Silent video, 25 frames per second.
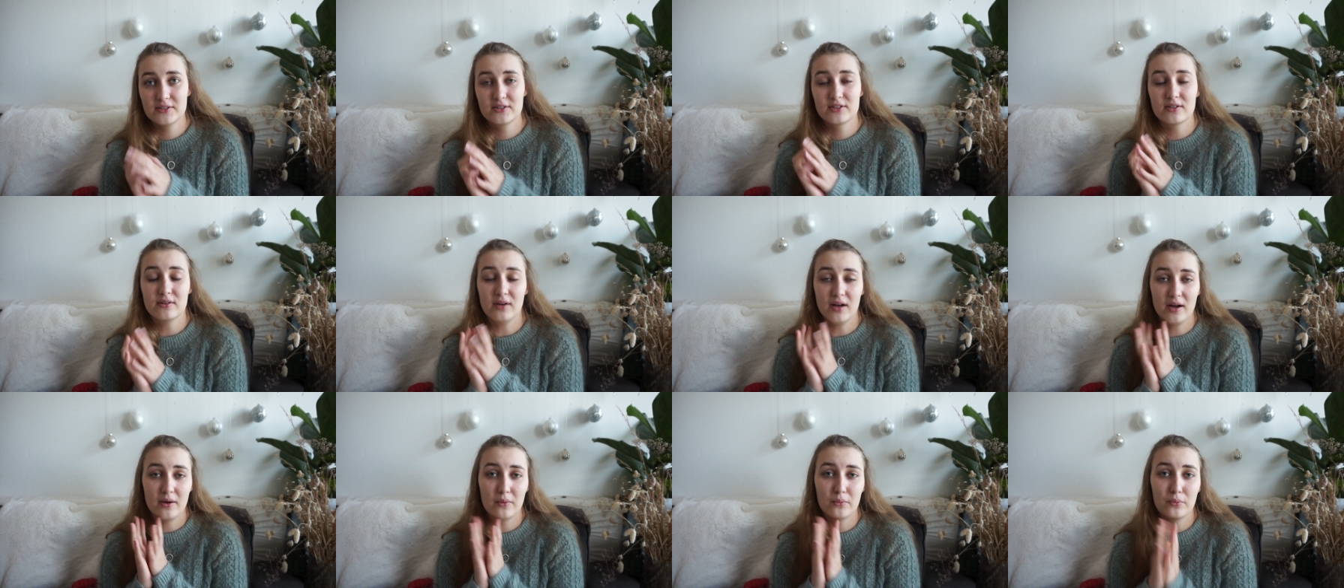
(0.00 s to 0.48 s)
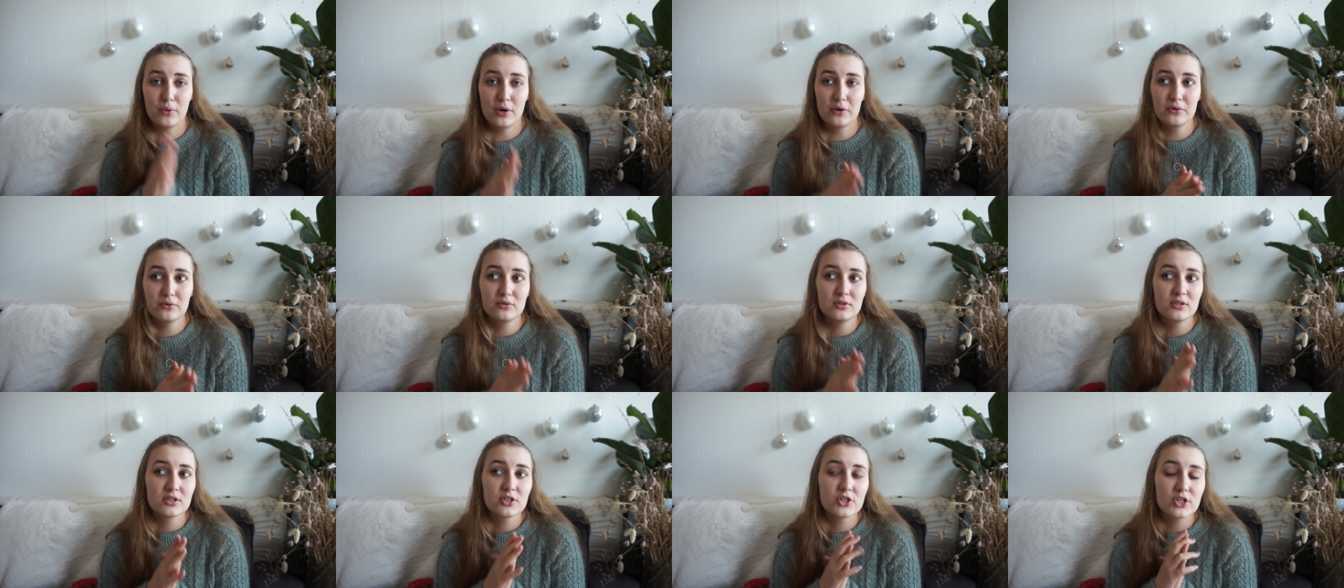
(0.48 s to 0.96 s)
So I
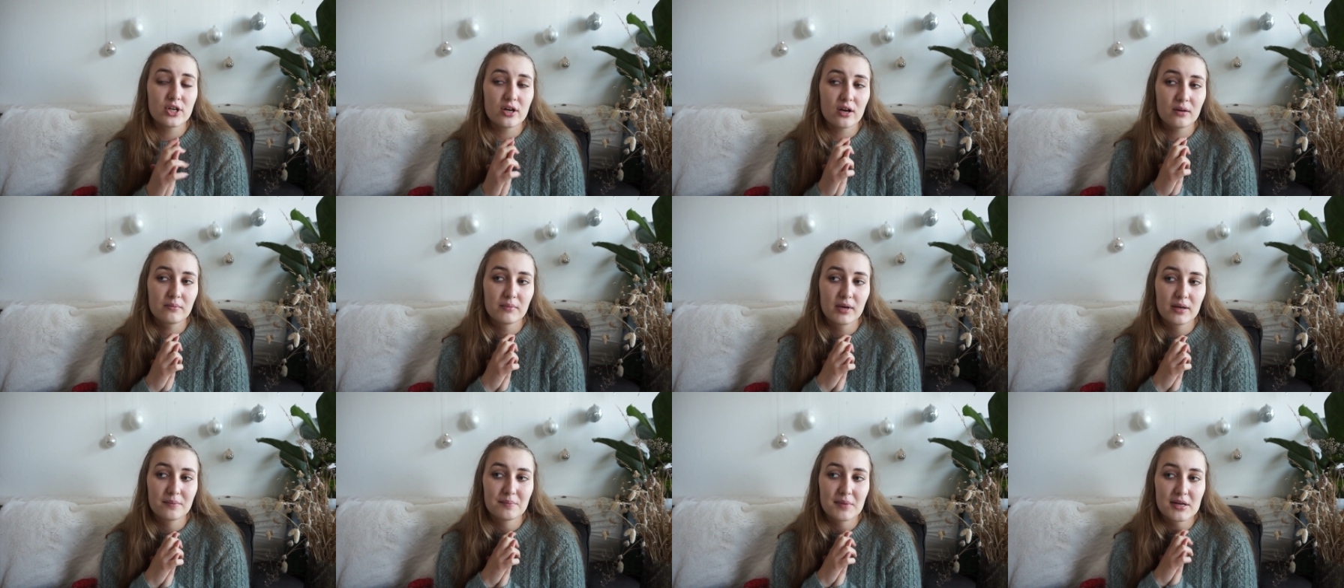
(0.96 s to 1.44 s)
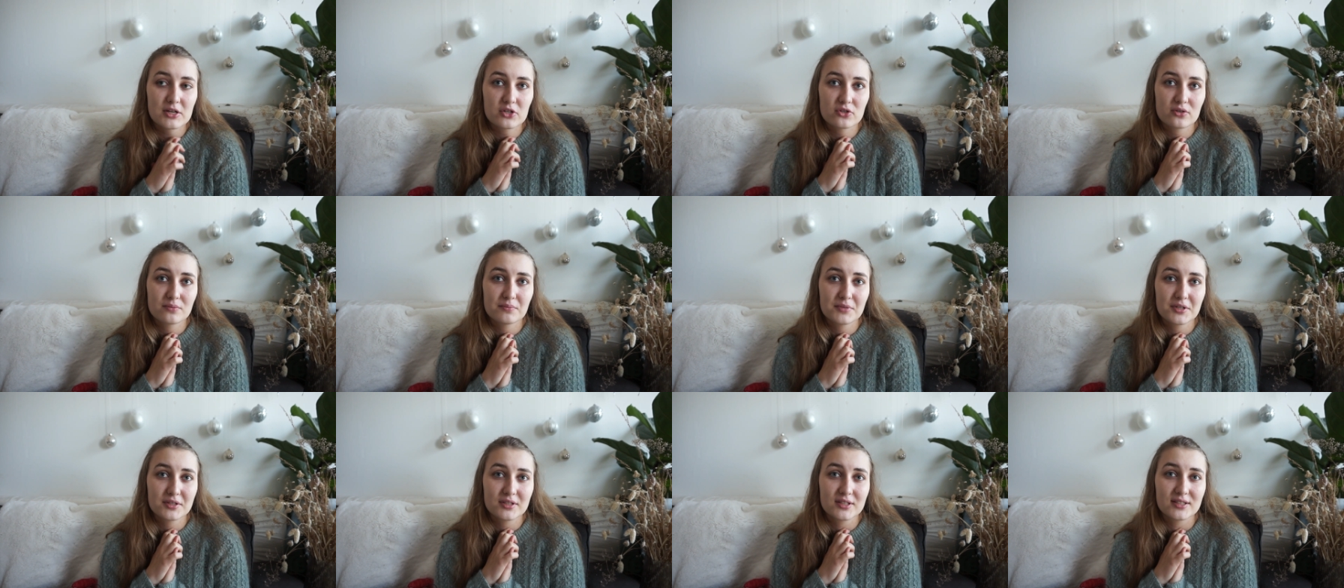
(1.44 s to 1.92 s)
won't share my
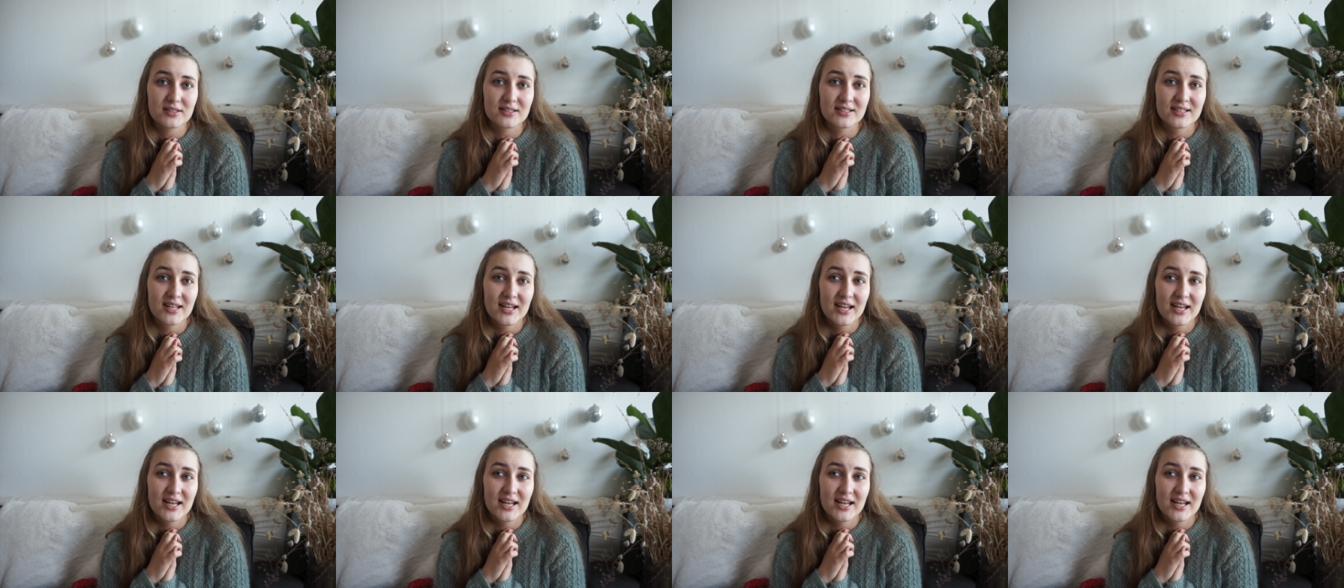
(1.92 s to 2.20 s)
measurements,